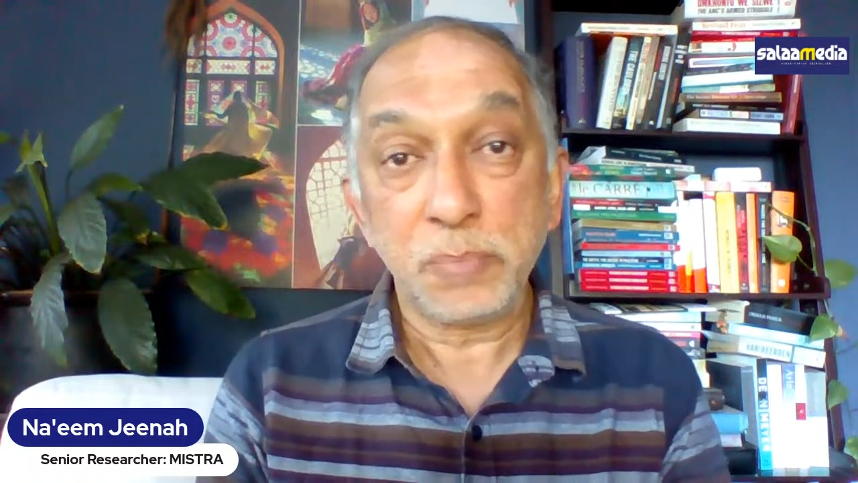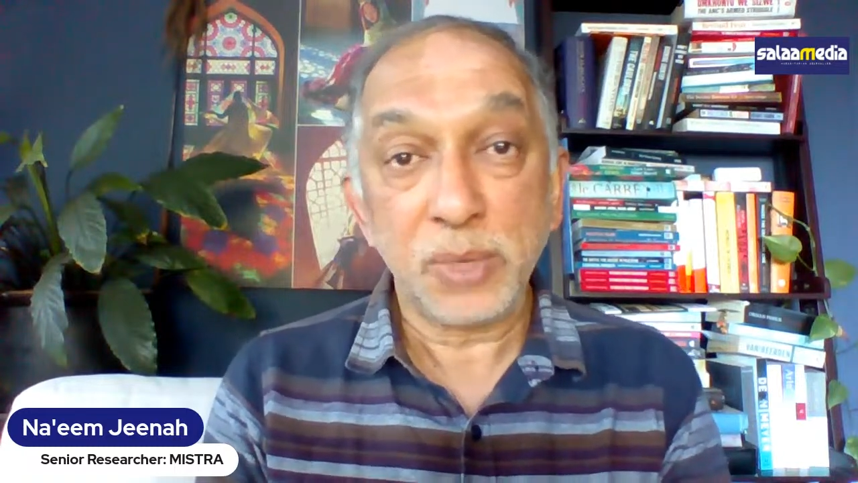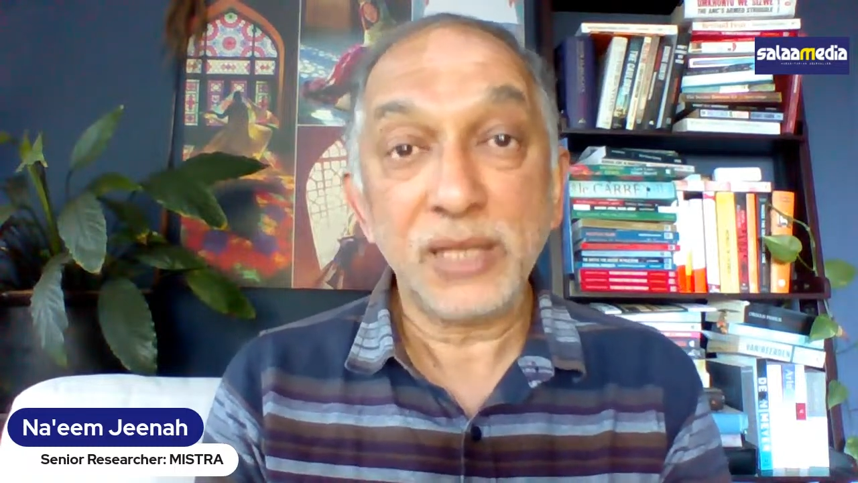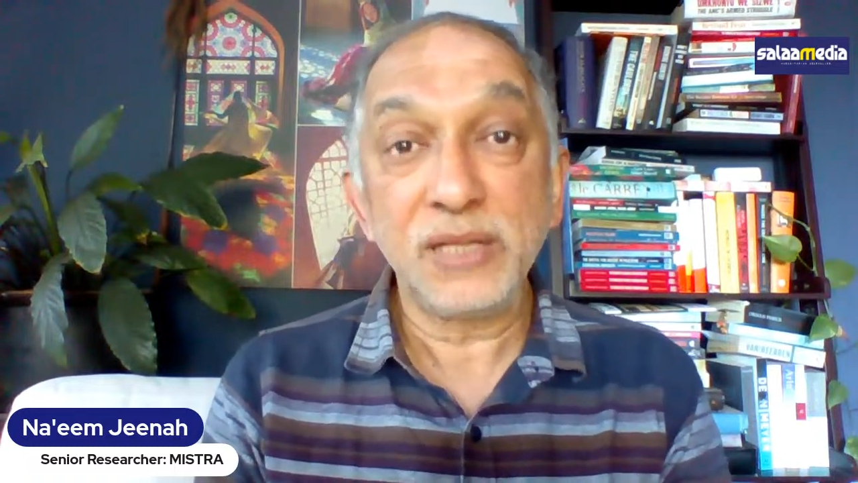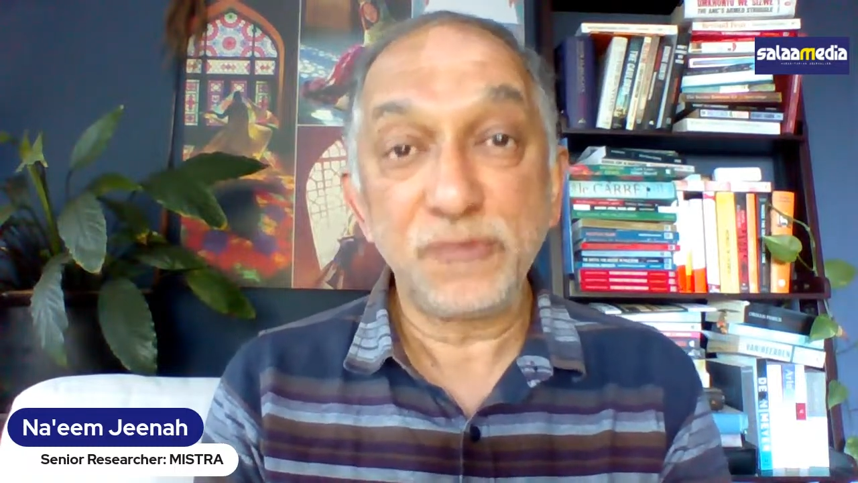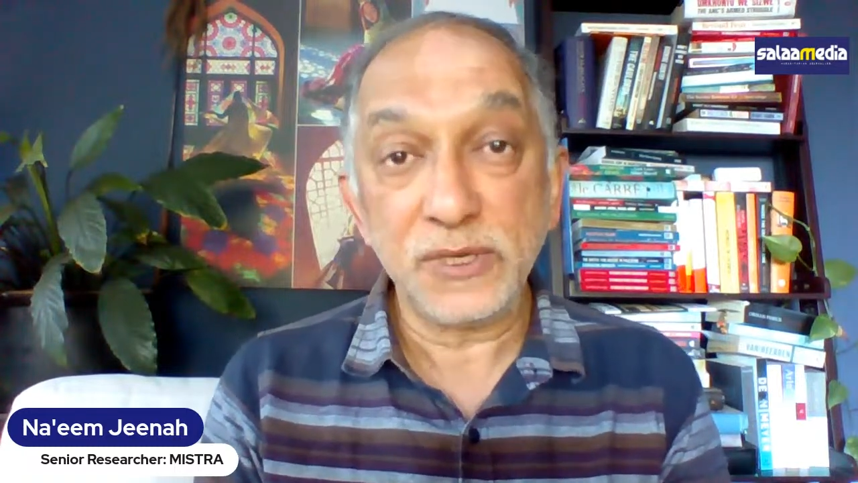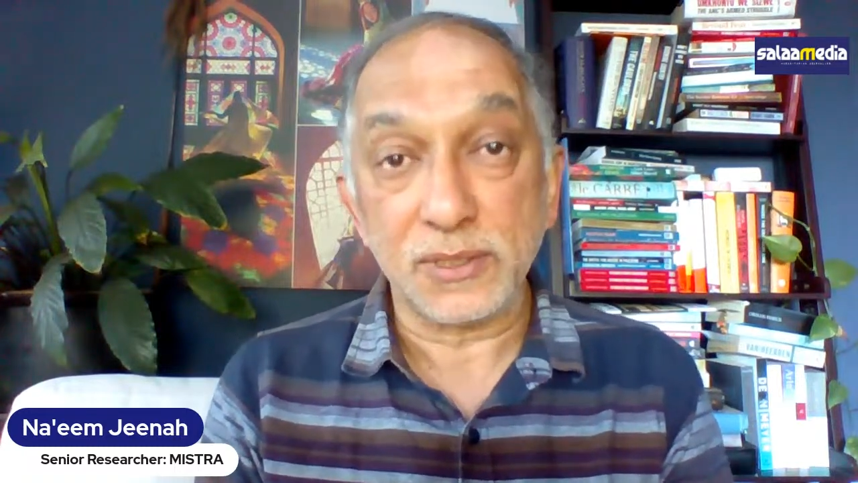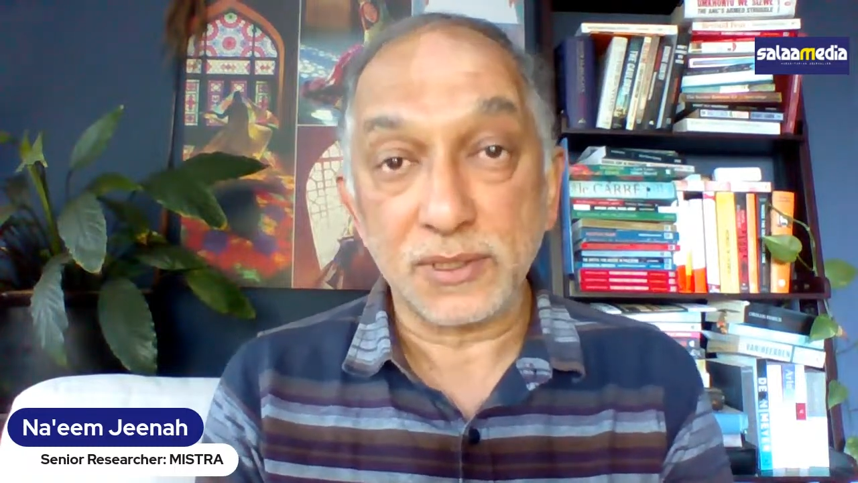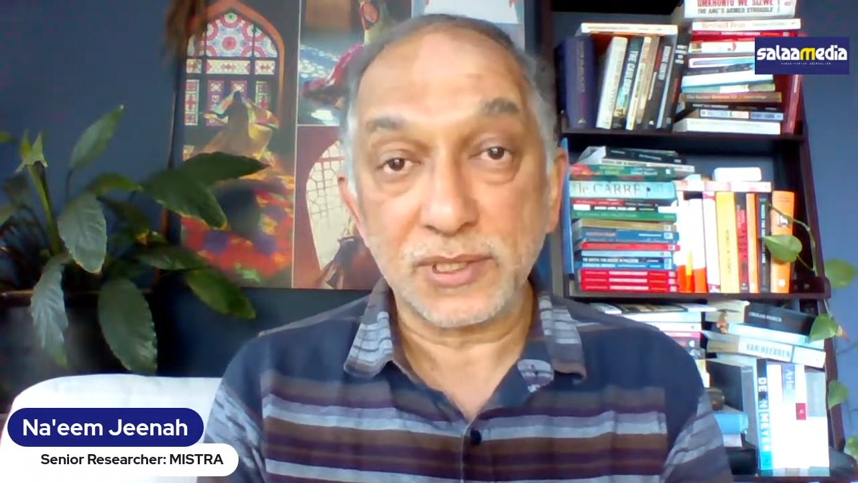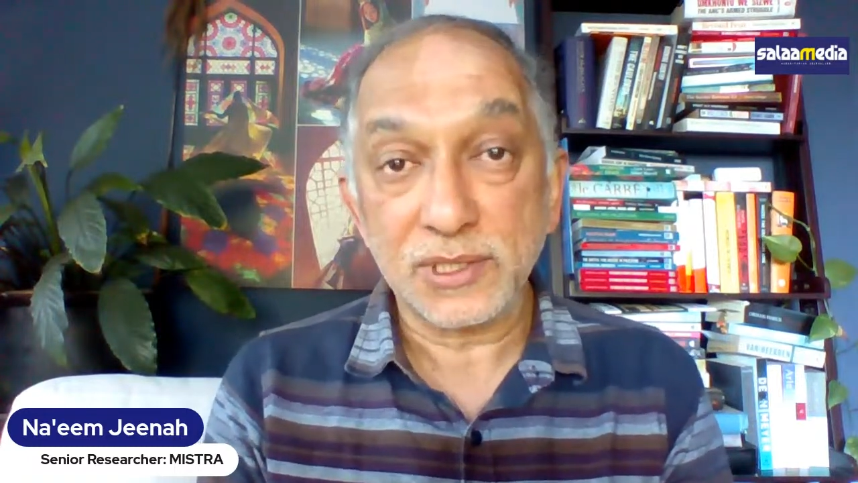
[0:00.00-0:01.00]
play the
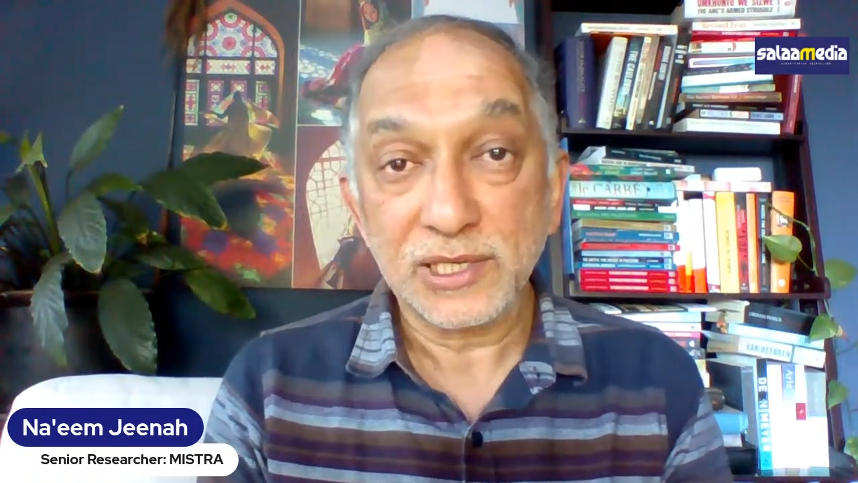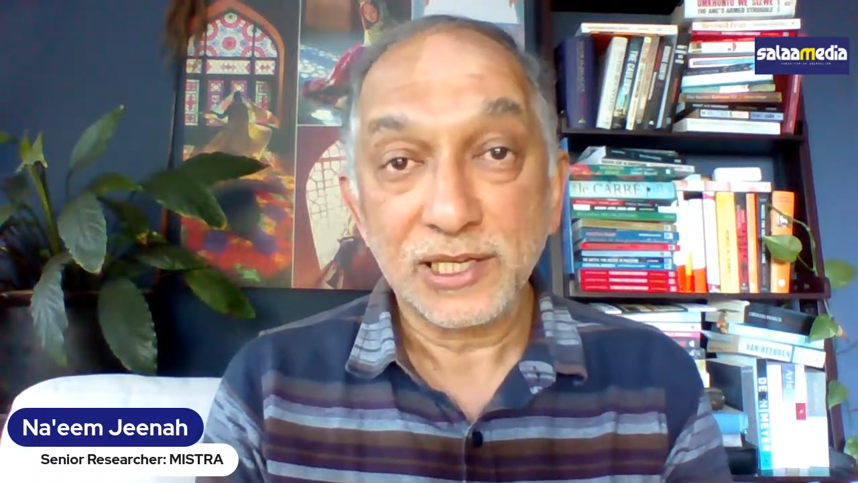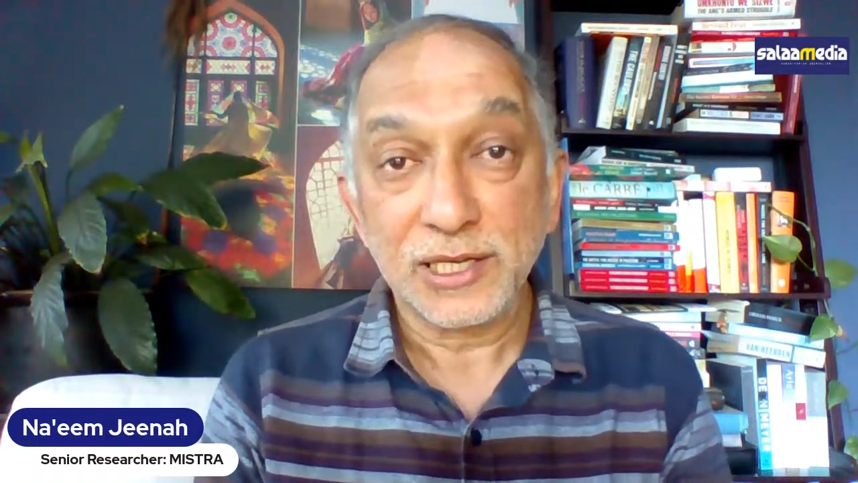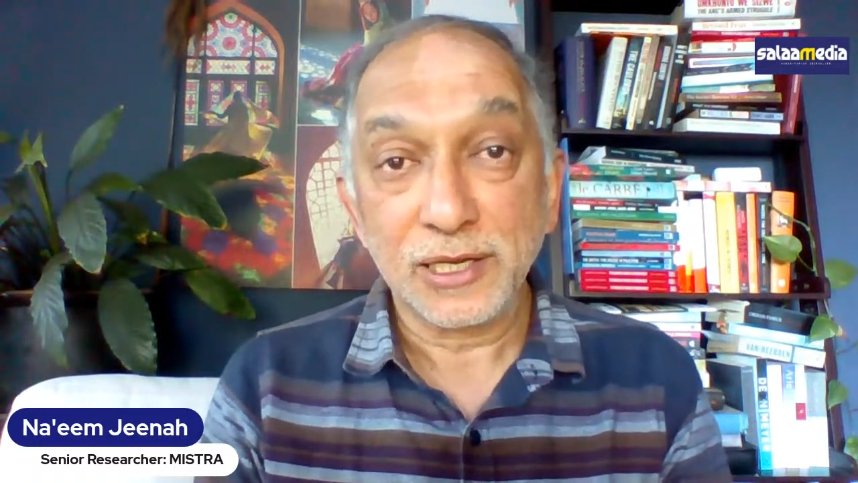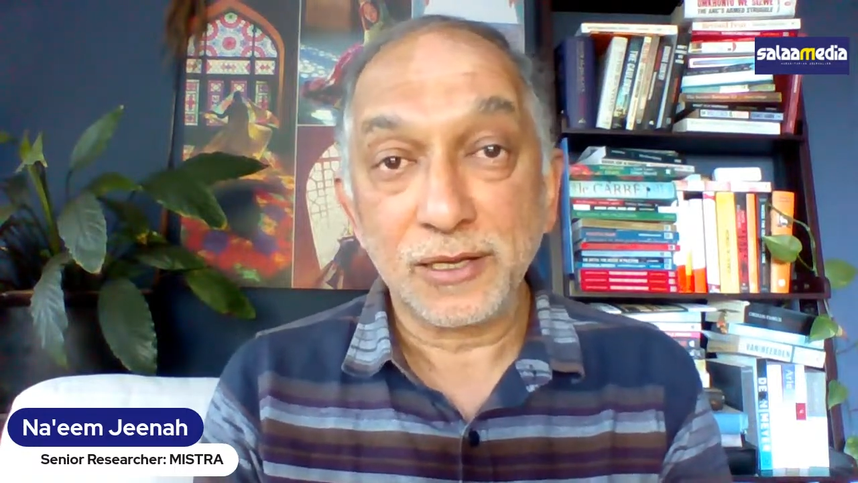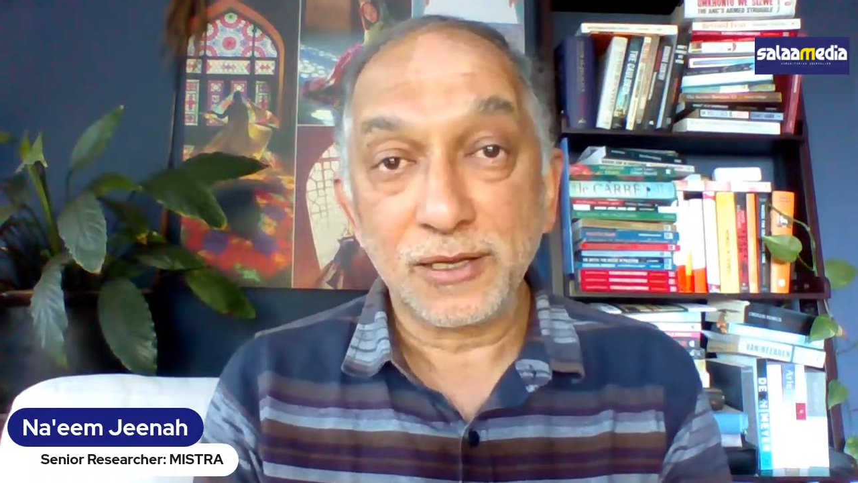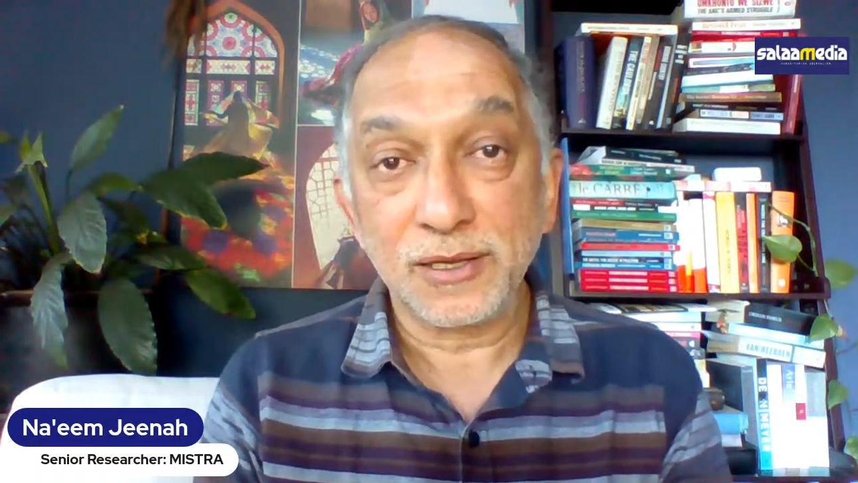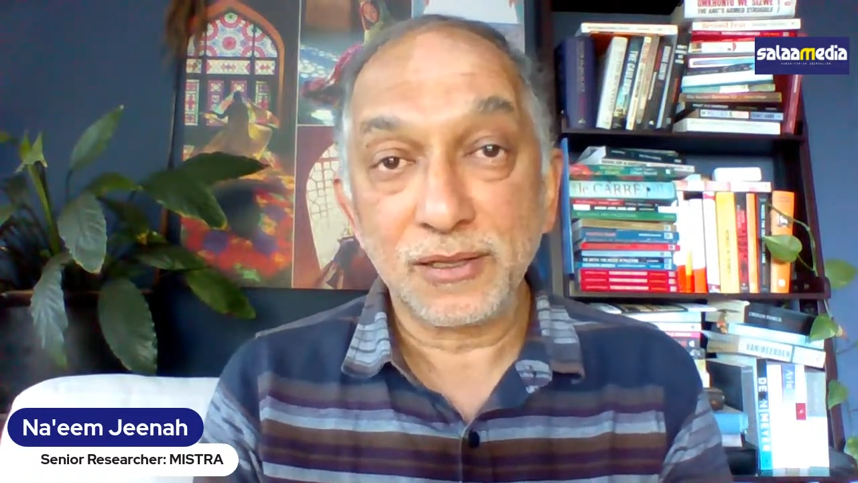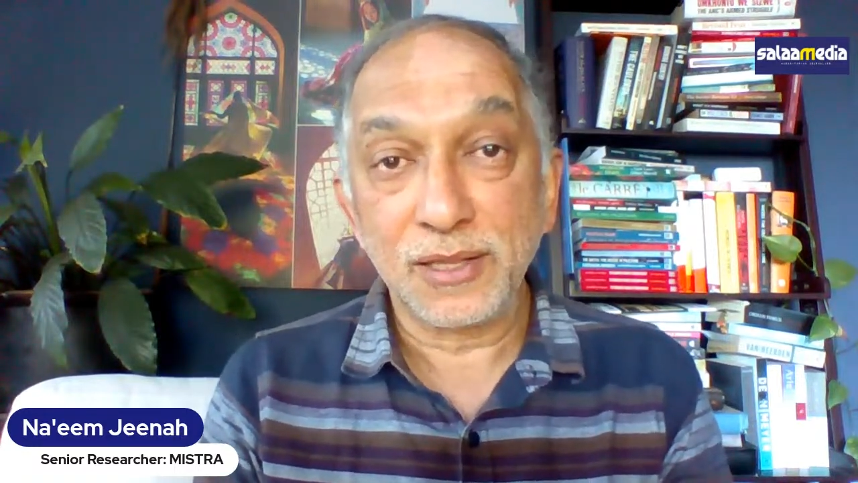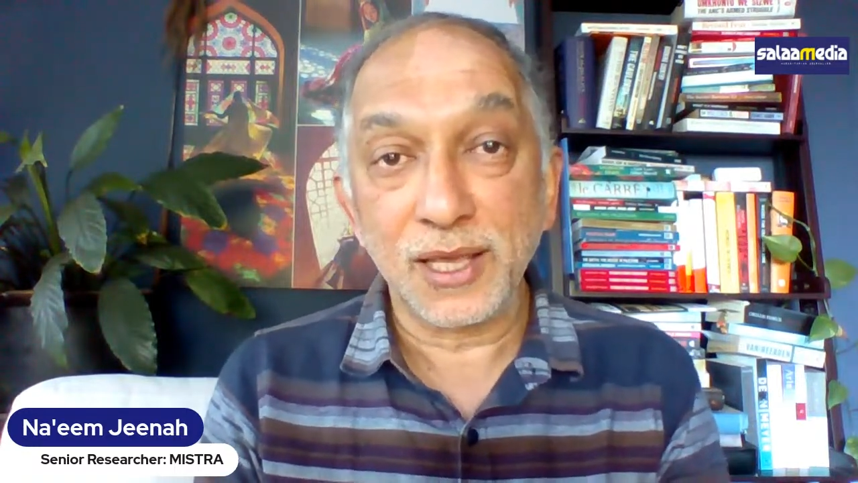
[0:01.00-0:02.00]
field.
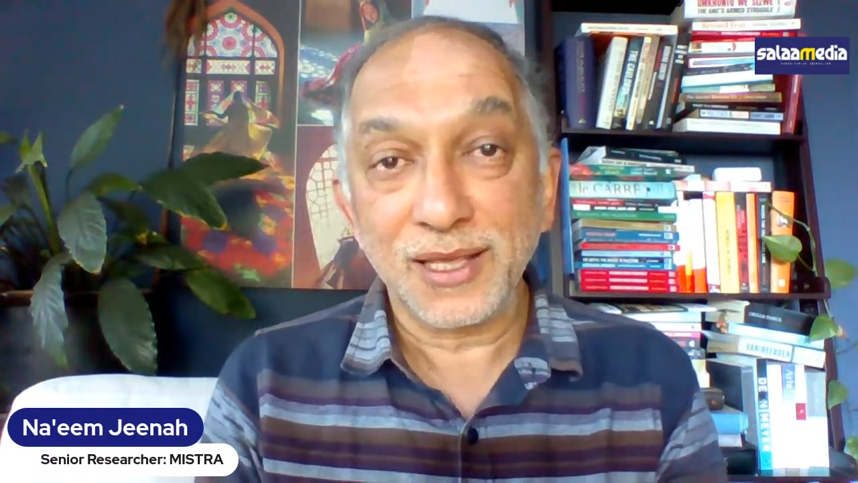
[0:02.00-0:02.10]
Uh,